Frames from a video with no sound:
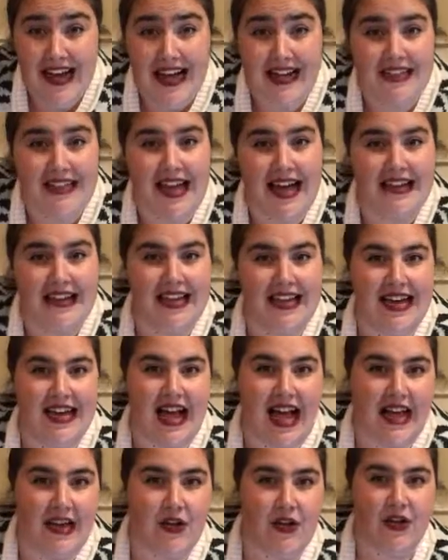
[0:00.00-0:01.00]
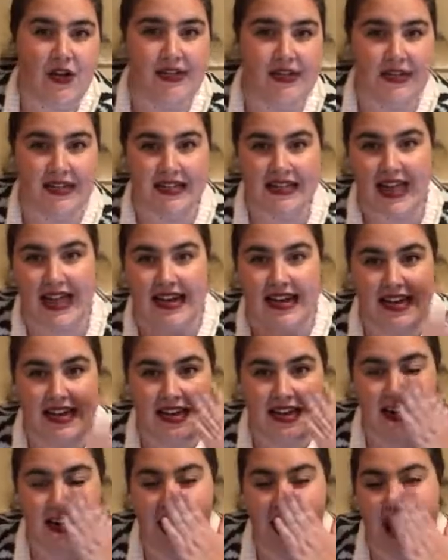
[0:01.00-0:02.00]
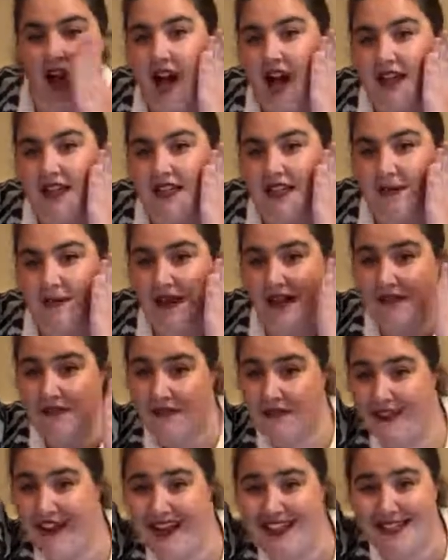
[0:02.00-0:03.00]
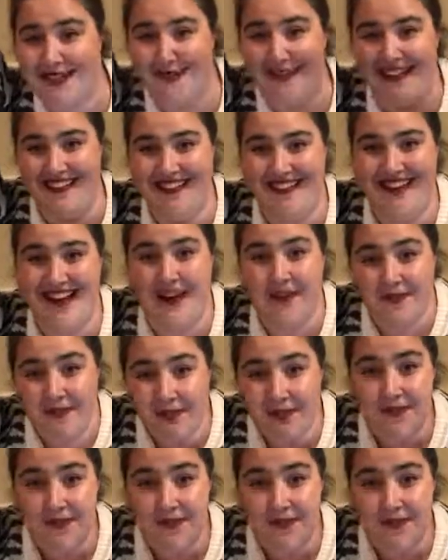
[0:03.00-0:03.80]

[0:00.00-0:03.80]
and that like I couldn't get it onto my face well enough.